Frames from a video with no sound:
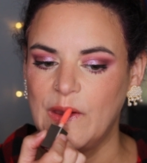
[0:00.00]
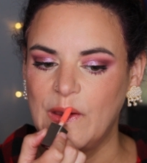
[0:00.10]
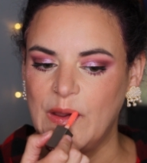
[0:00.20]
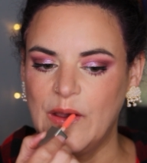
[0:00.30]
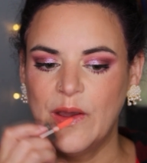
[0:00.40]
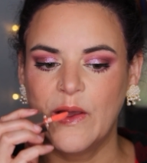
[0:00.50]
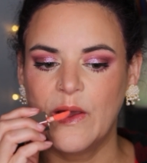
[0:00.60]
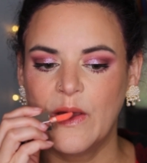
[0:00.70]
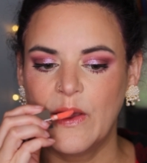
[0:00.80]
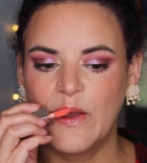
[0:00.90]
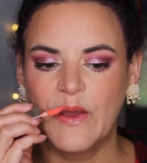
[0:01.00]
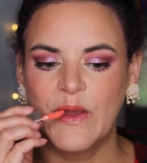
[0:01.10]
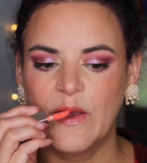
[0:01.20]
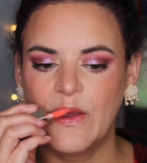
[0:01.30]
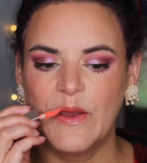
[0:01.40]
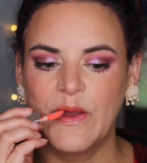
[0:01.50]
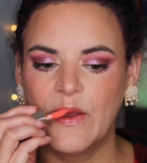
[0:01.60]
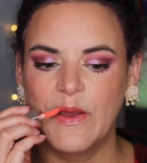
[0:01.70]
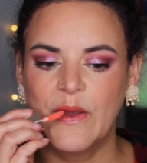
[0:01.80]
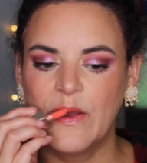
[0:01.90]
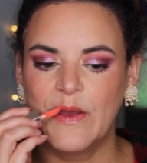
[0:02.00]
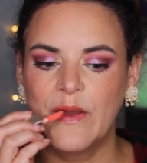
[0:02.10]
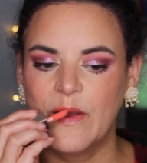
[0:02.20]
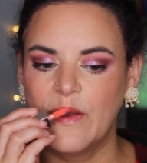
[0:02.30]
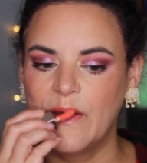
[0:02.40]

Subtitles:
Nothing is said.